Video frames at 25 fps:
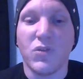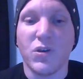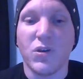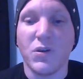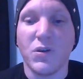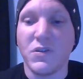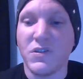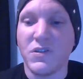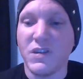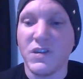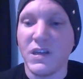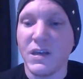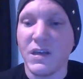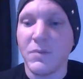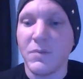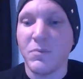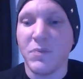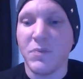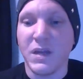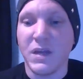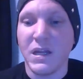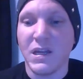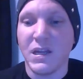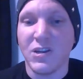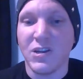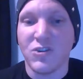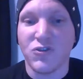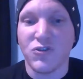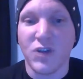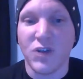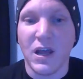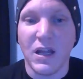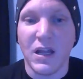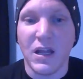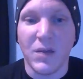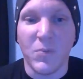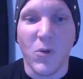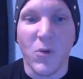Do you see him beating
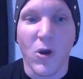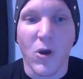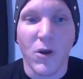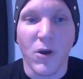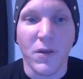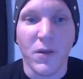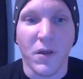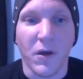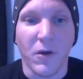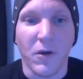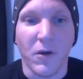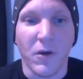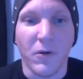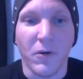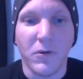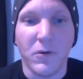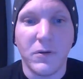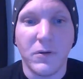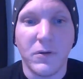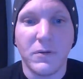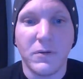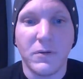Trey Lamar though?